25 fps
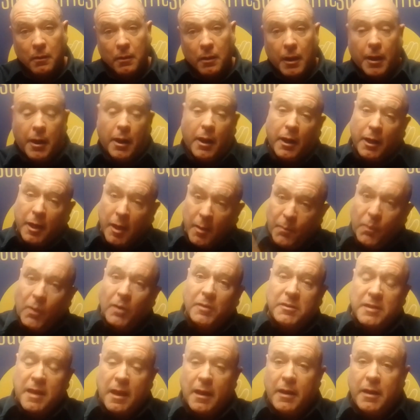And I keep
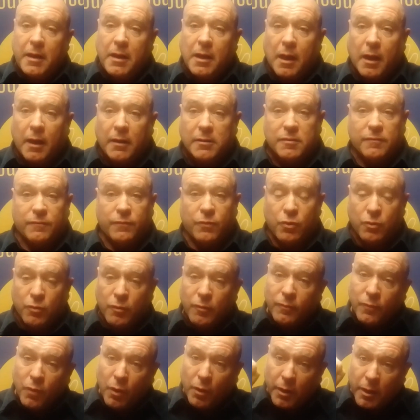on telling guys, if
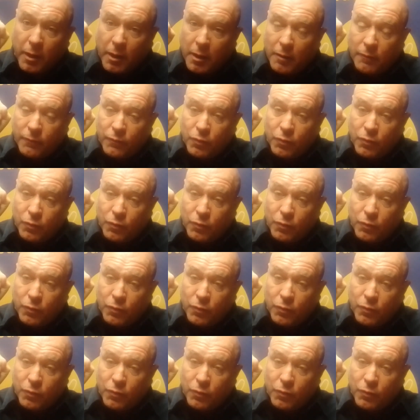you've got a